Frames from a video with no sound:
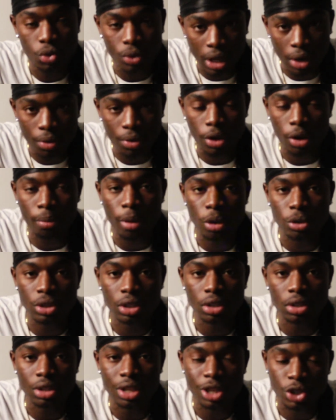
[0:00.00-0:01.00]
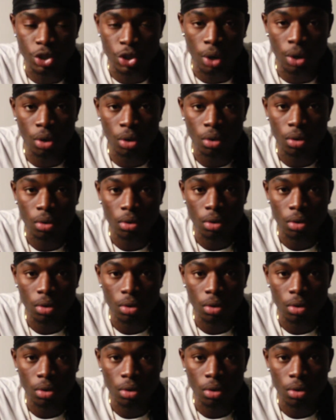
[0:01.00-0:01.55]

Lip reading: deal with your emotions is journal.